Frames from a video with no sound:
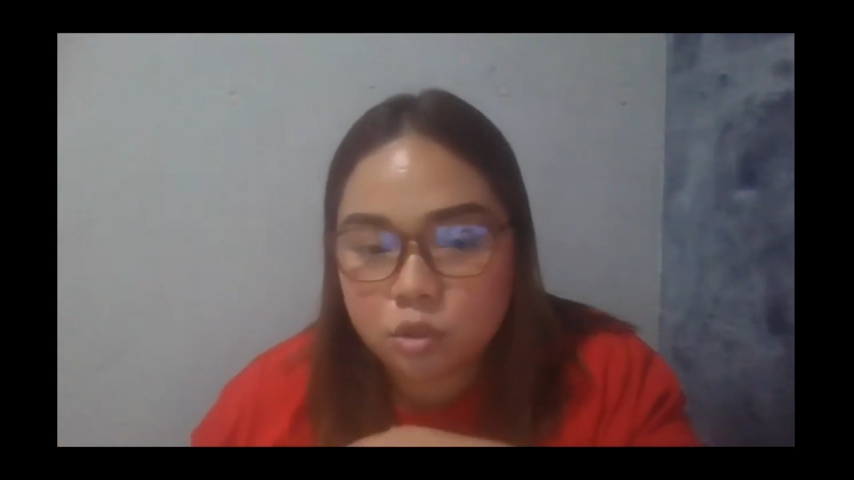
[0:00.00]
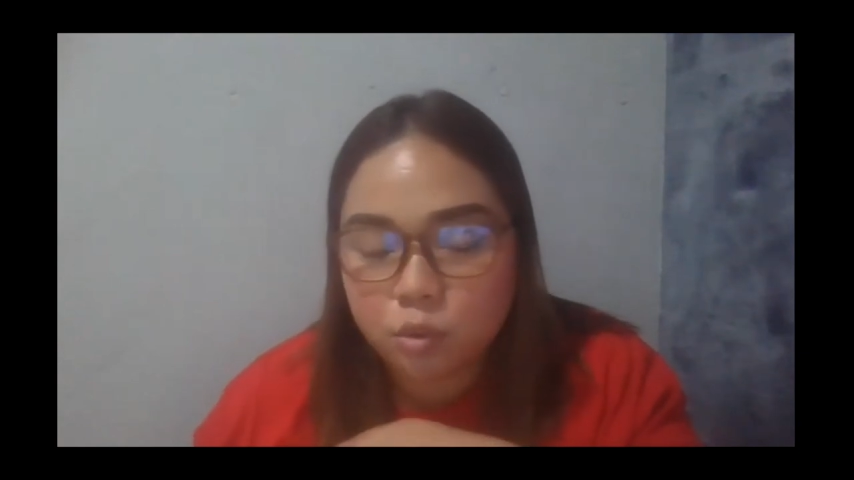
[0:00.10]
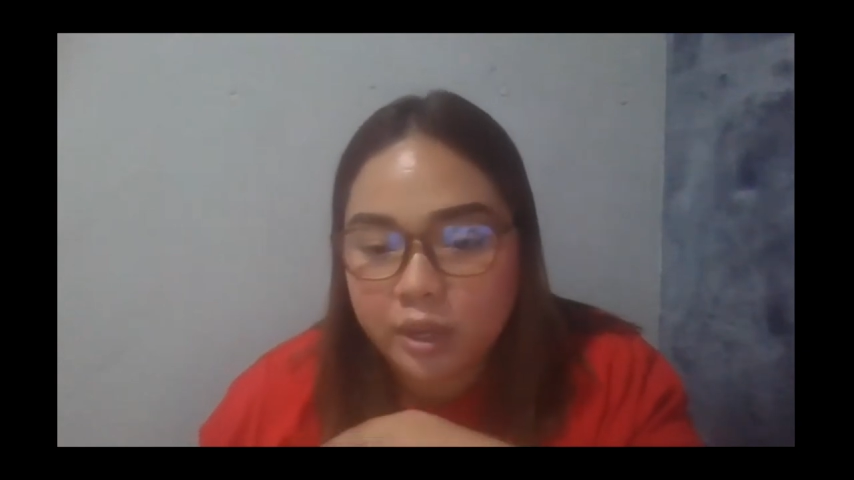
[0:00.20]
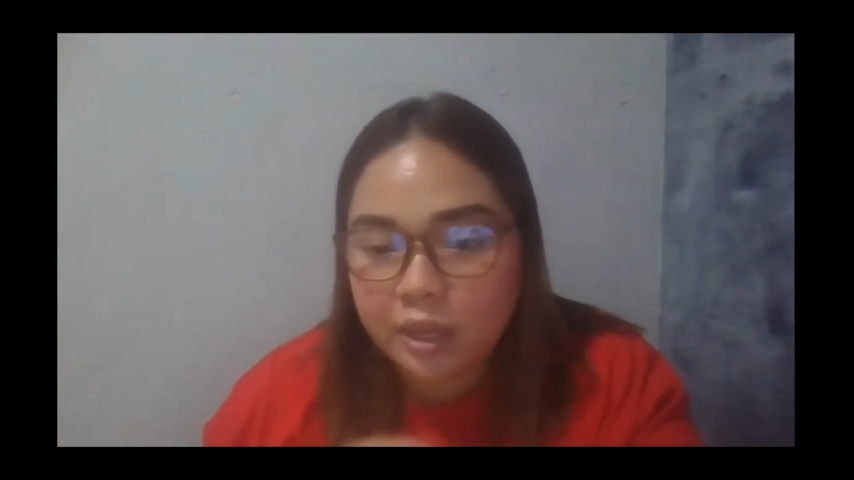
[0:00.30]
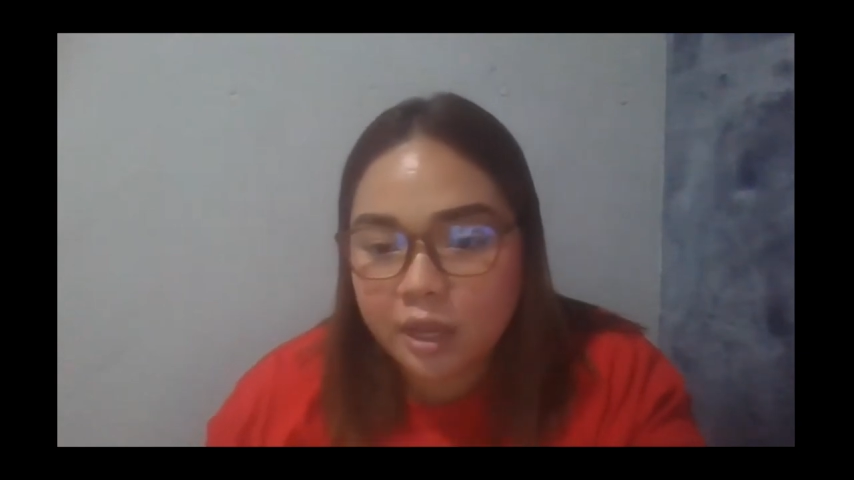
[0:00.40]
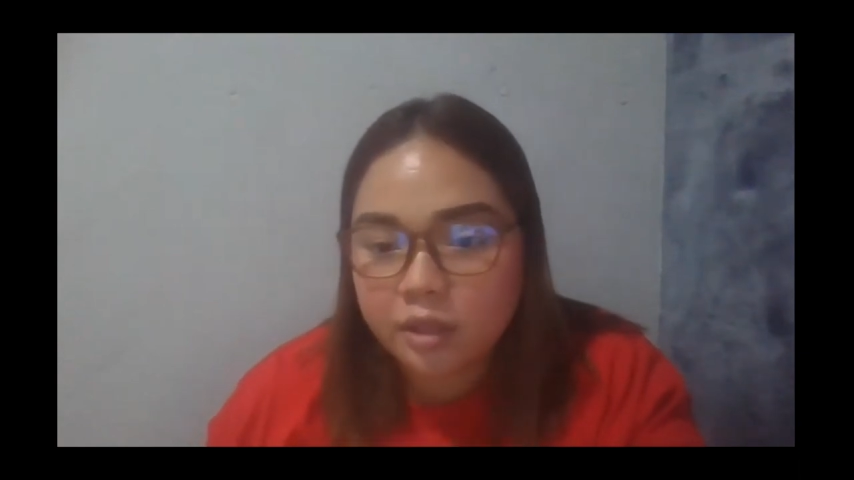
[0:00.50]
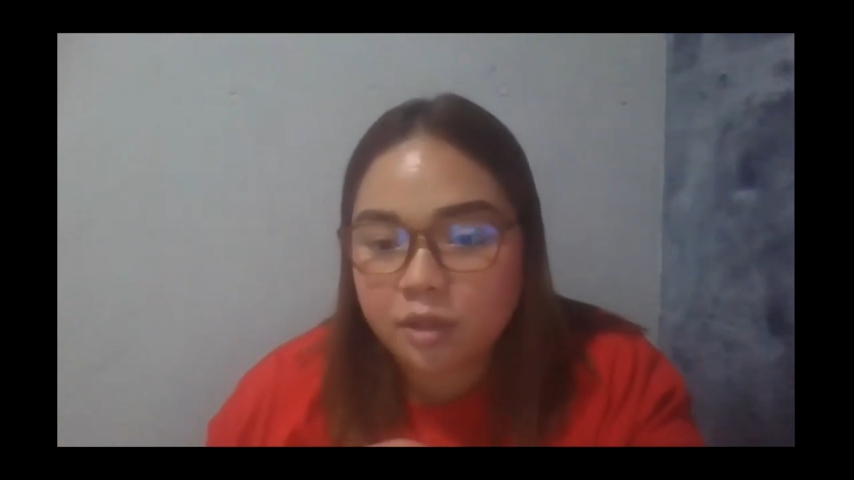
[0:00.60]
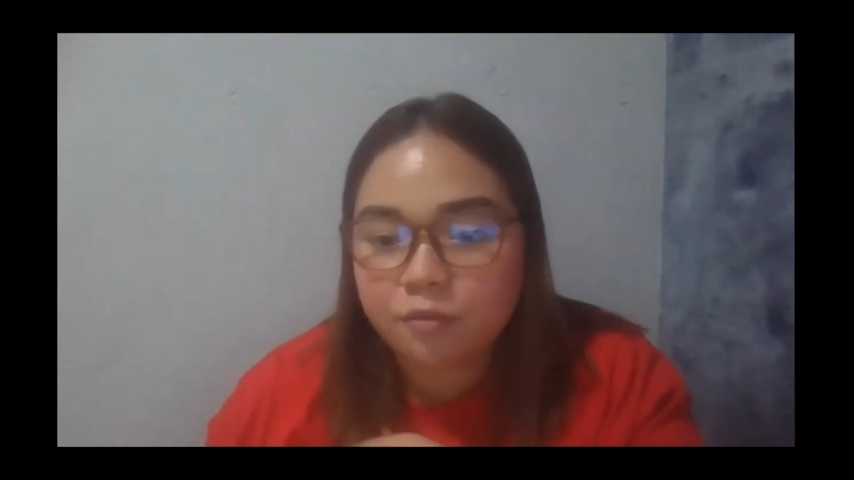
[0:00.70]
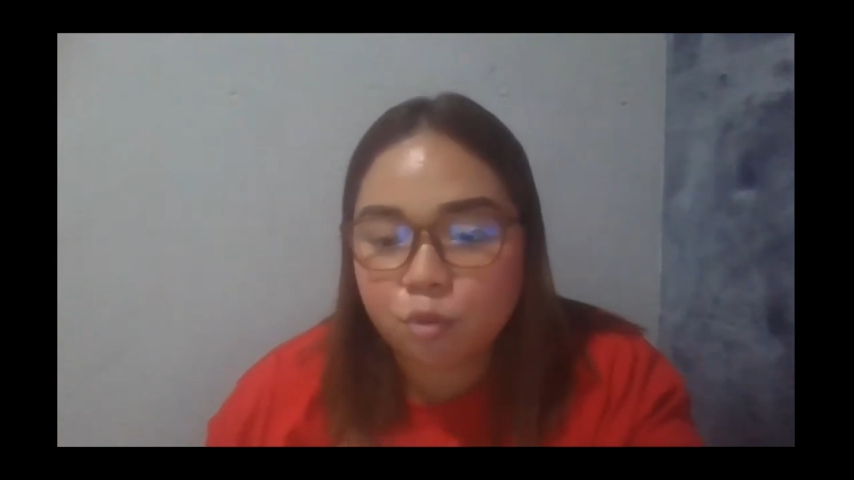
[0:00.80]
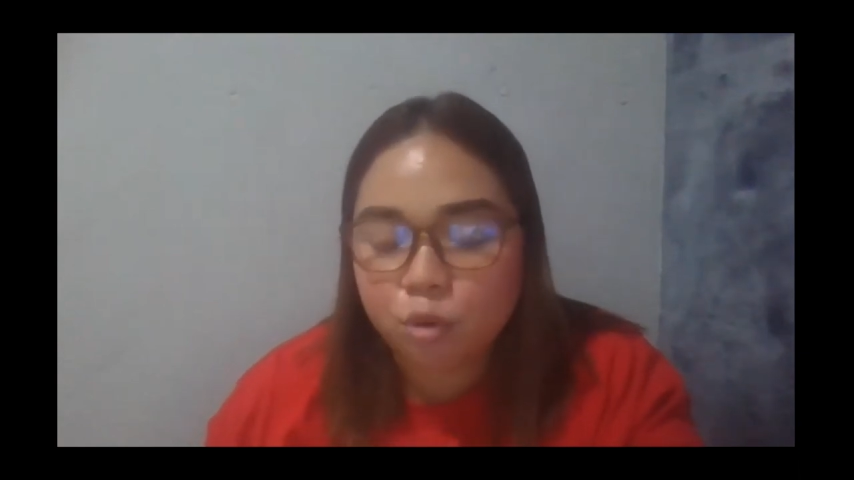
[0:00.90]
Do I get
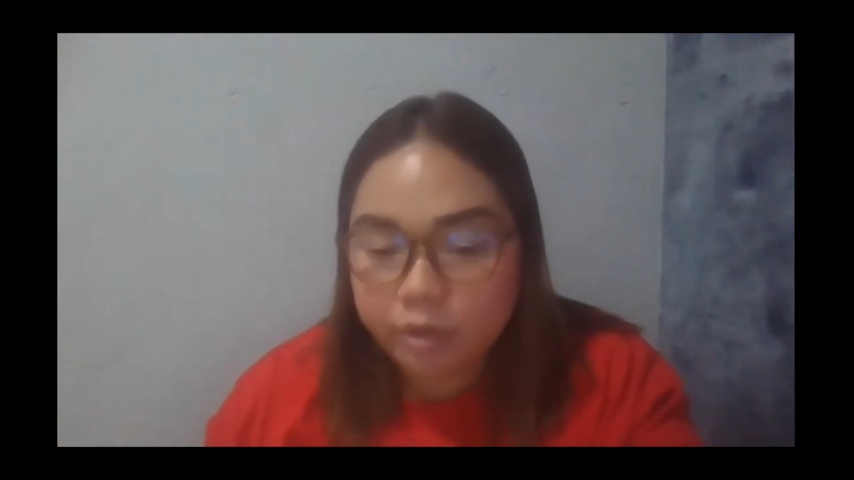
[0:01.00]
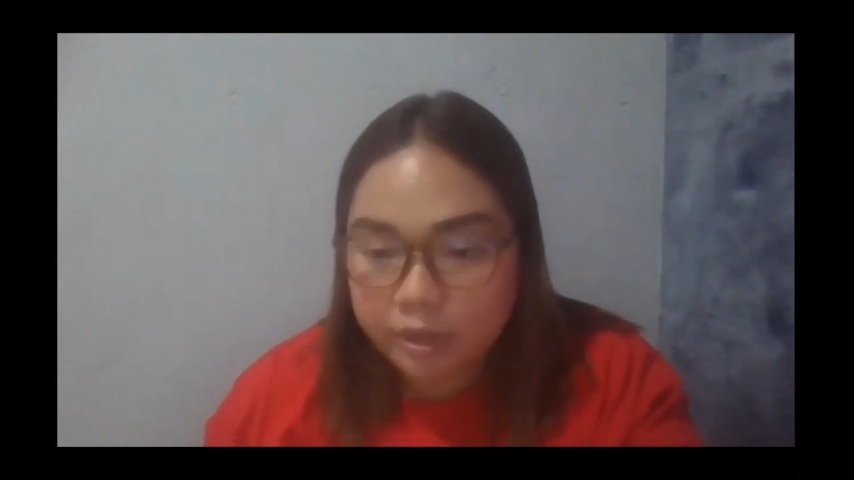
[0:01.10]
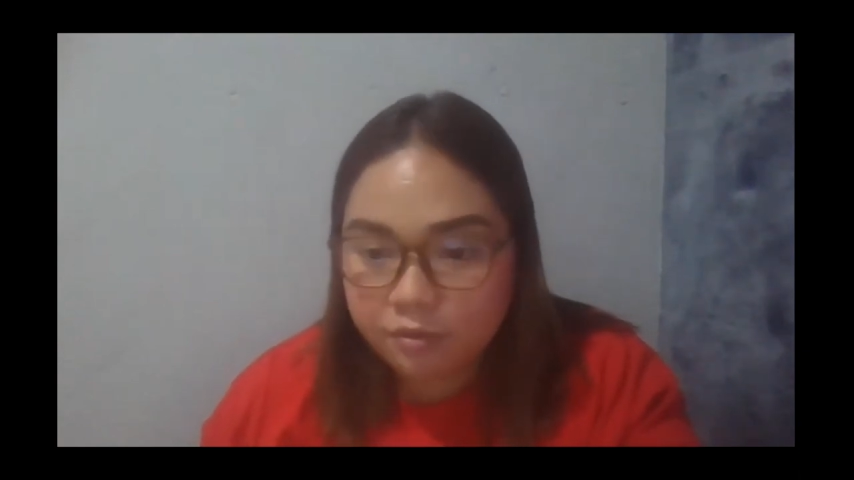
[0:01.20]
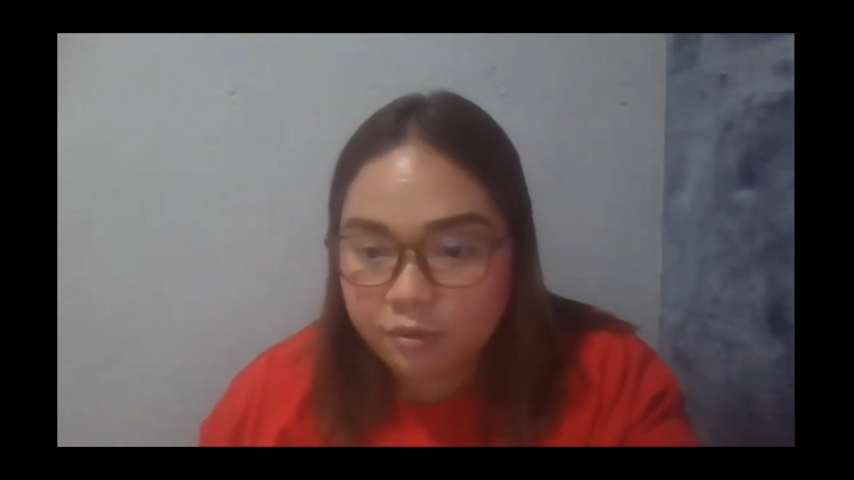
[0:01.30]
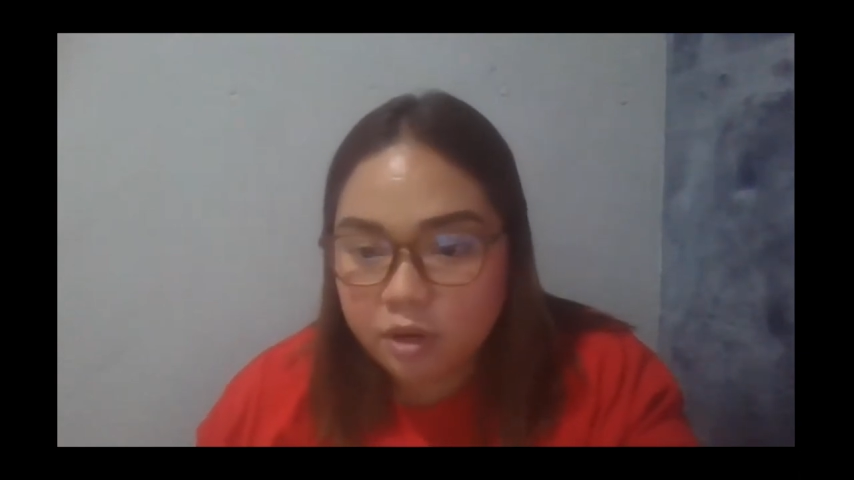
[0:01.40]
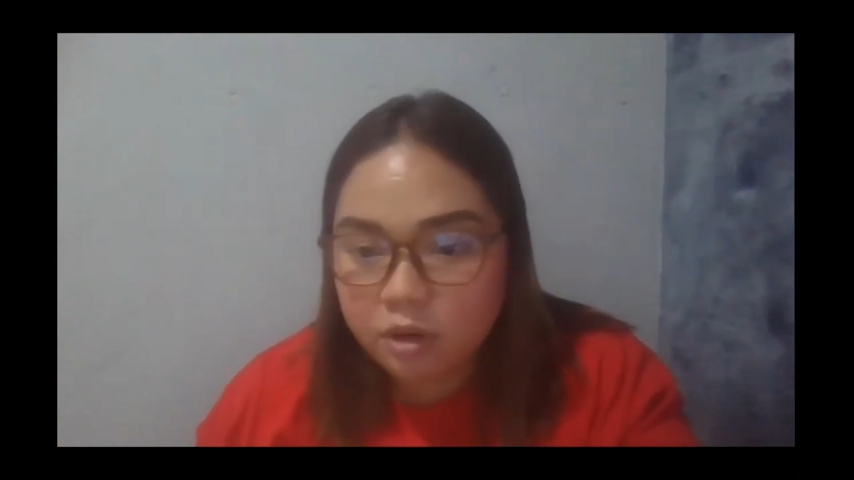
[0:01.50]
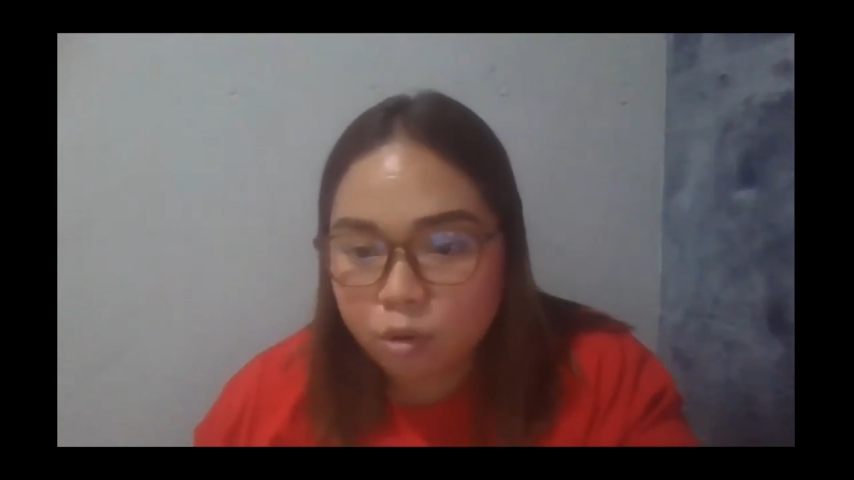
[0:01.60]
a full refund